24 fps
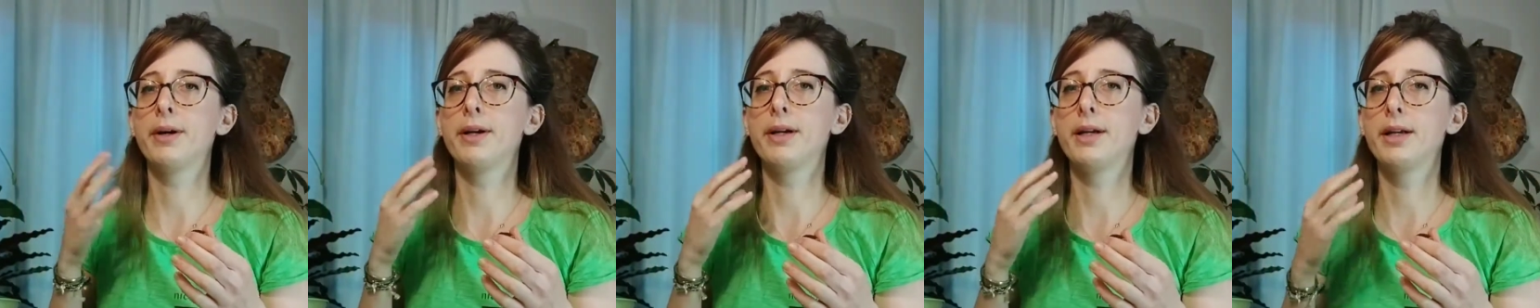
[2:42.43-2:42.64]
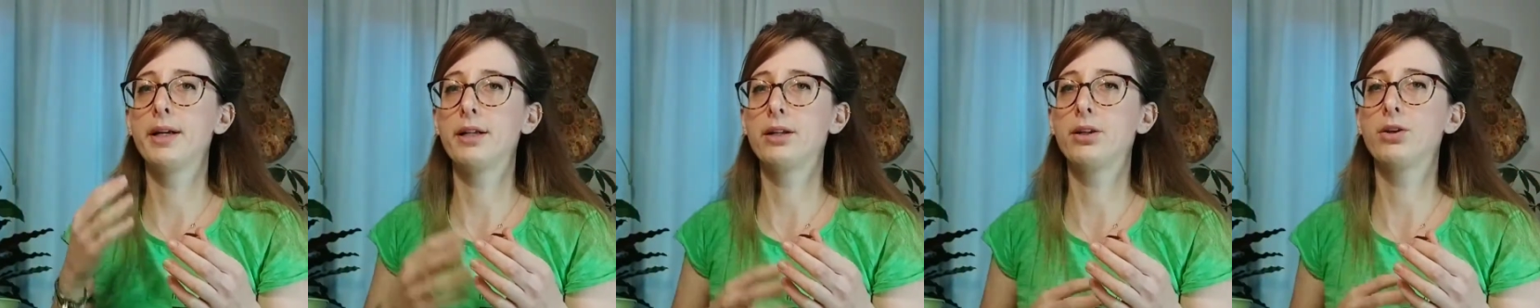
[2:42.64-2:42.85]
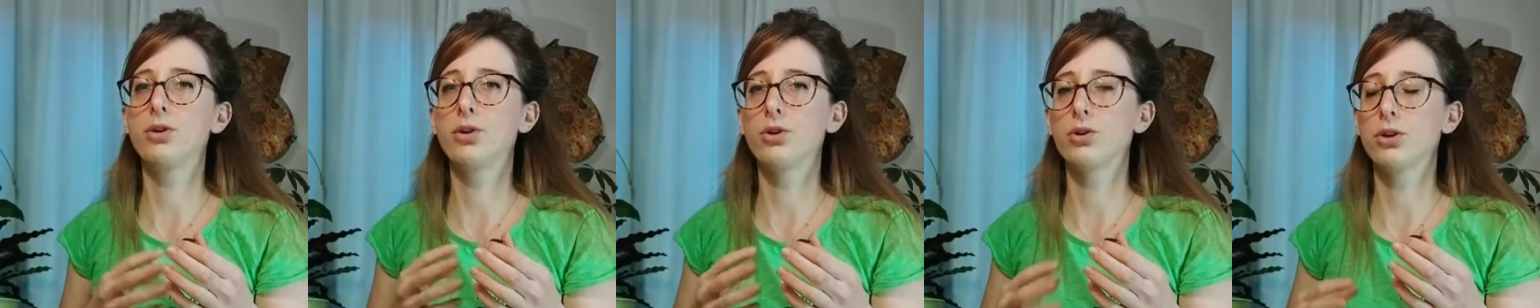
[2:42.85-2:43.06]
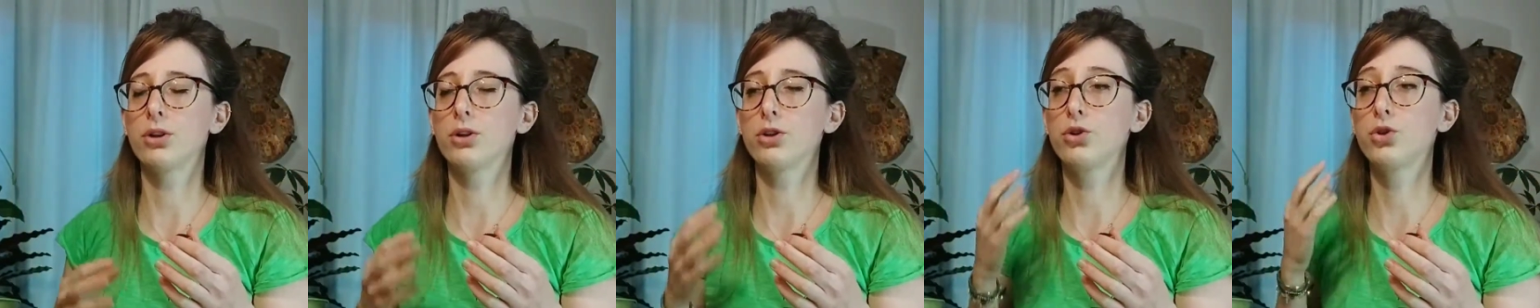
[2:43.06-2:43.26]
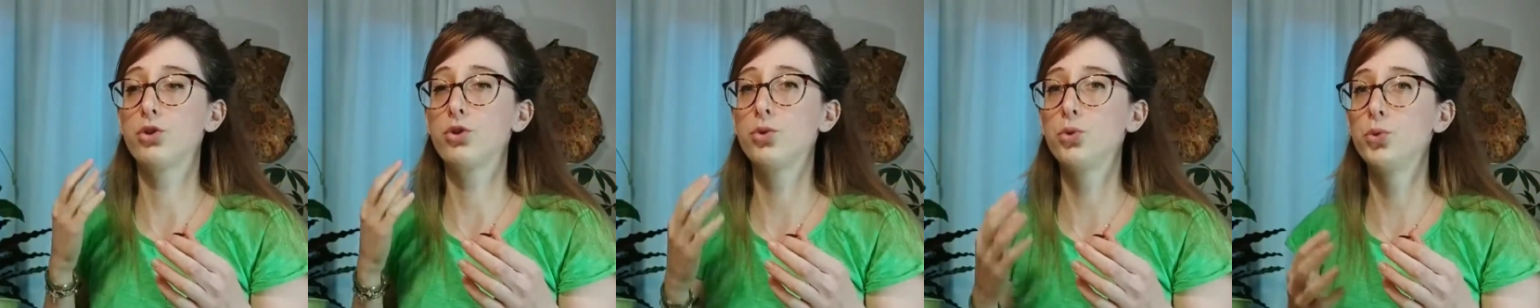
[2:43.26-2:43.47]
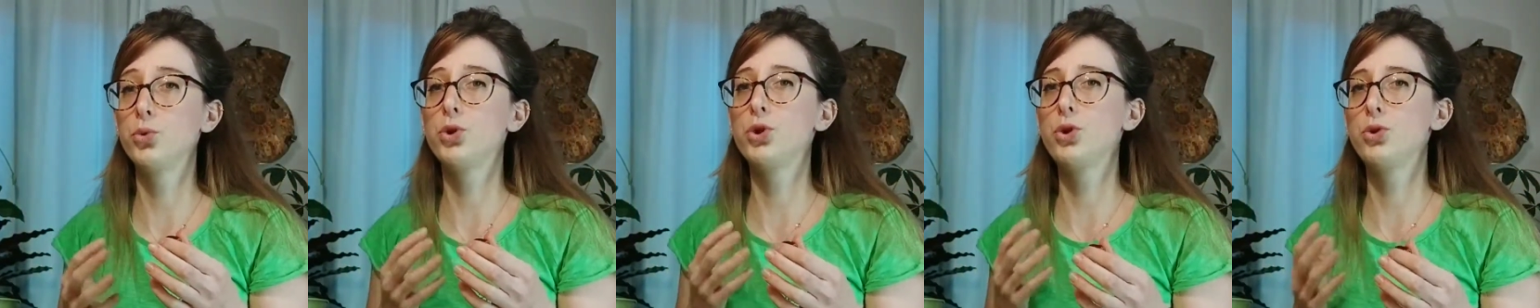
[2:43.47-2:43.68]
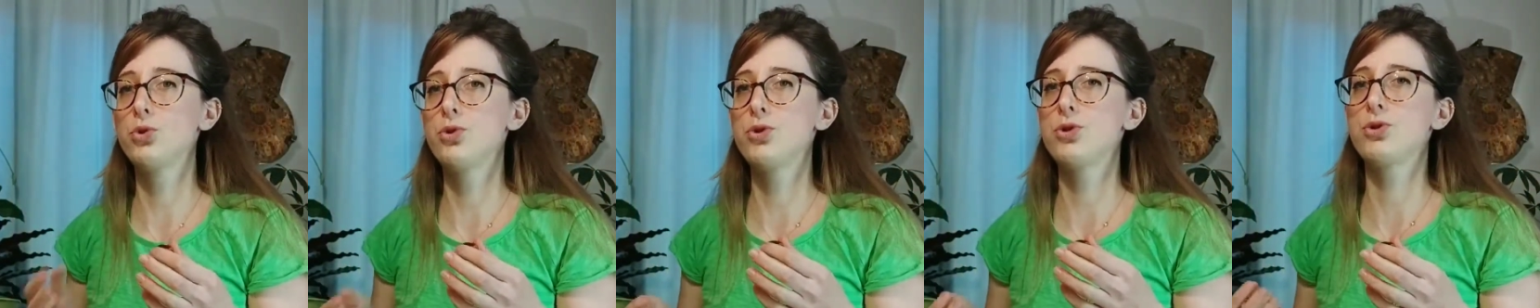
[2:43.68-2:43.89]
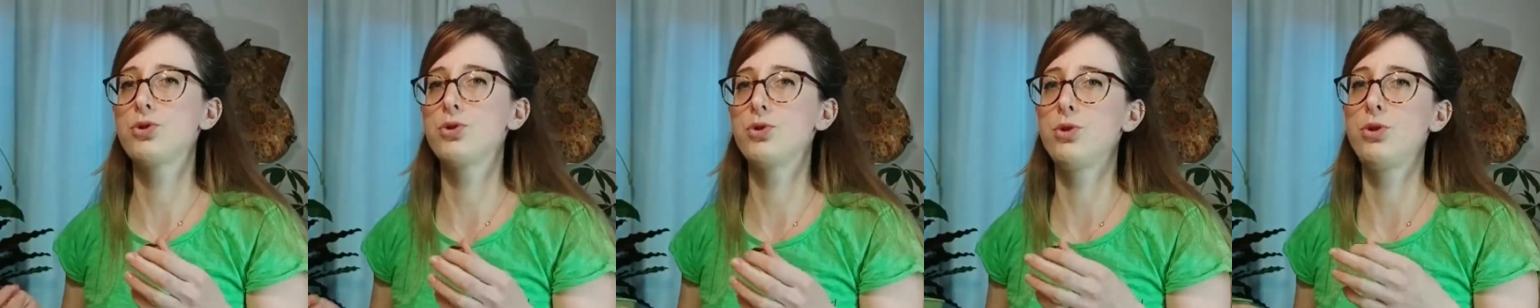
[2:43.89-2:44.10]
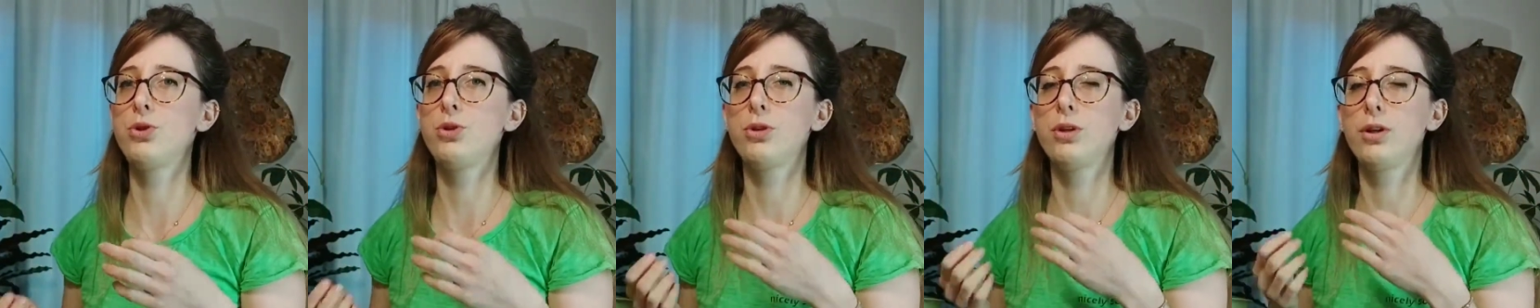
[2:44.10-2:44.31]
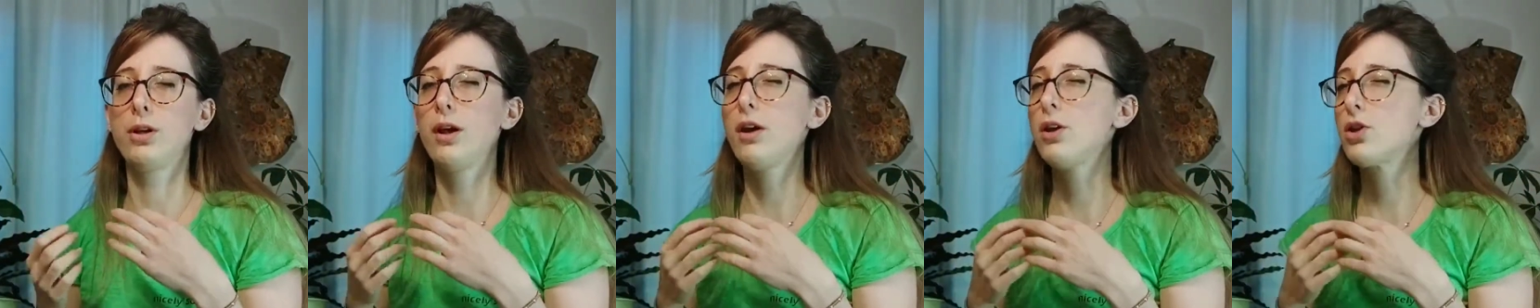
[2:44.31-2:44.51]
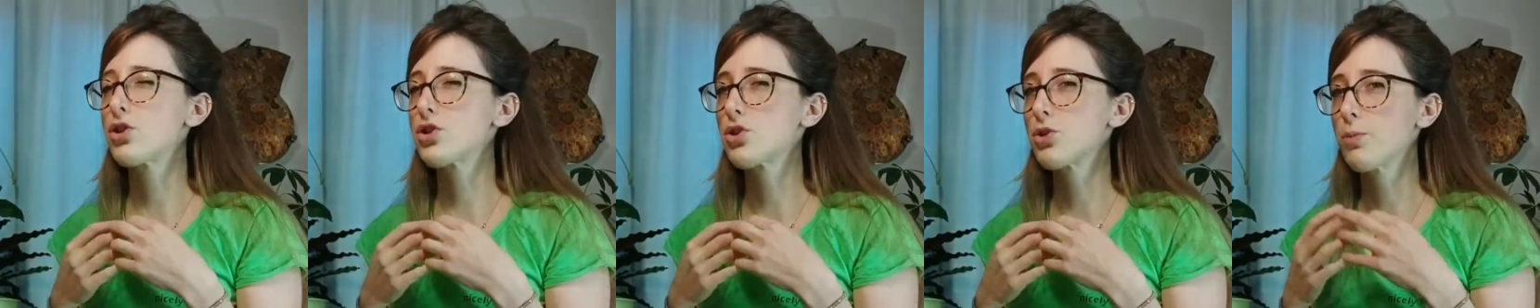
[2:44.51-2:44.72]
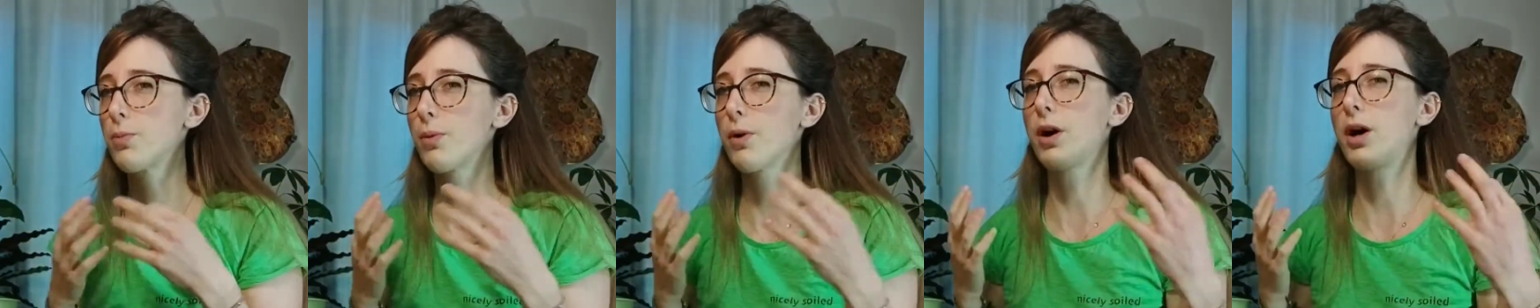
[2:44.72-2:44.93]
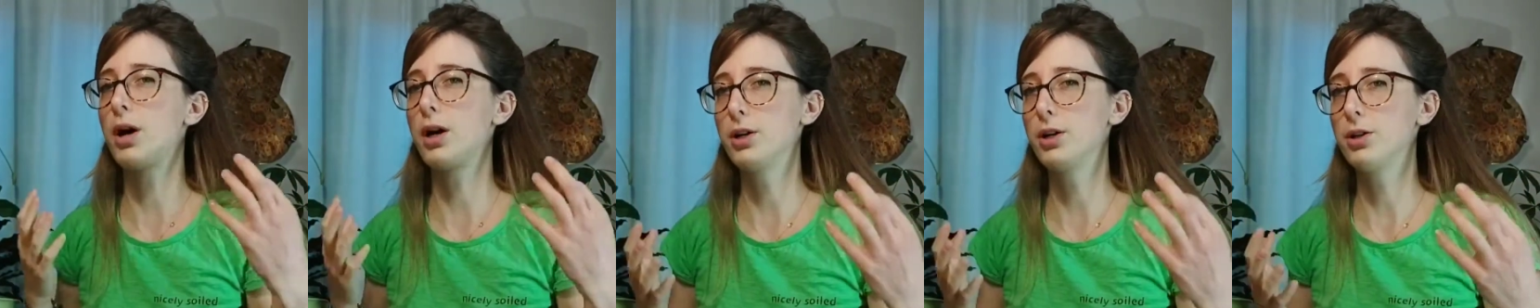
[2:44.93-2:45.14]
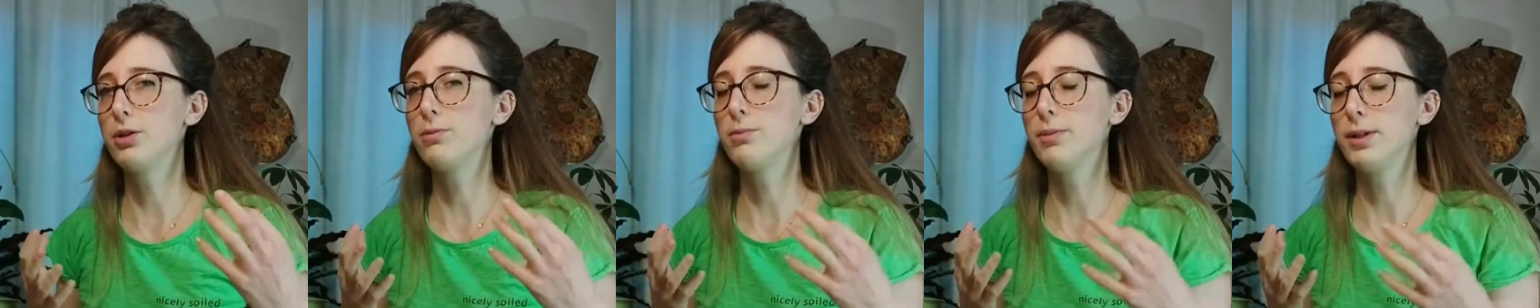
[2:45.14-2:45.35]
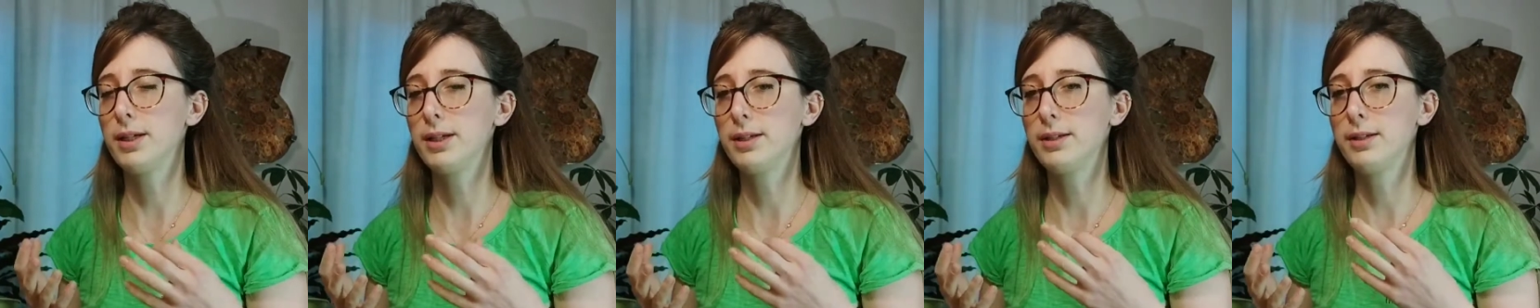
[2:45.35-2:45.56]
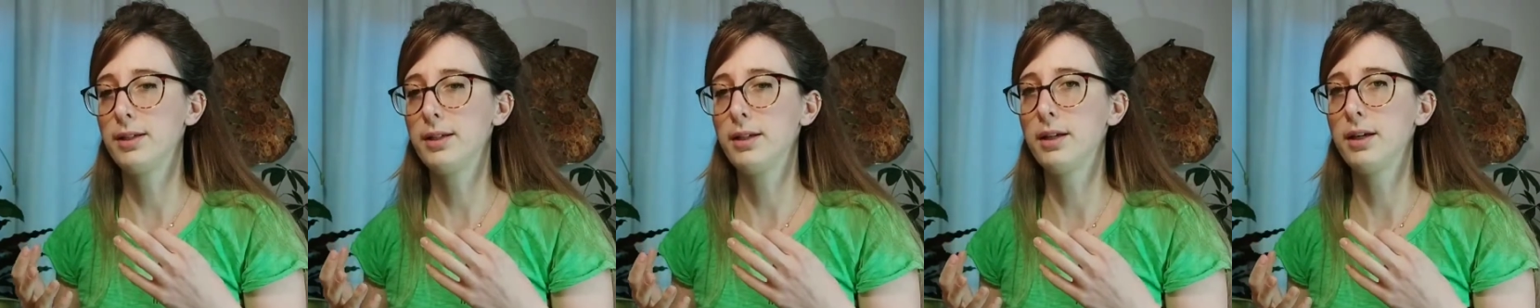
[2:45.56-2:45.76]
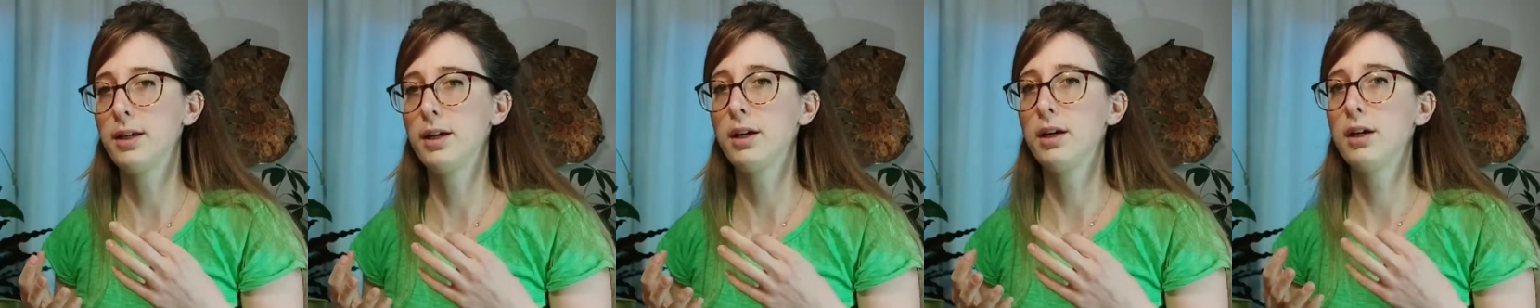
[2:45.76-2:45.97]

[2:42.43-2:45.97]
it got too used to a super high humidity.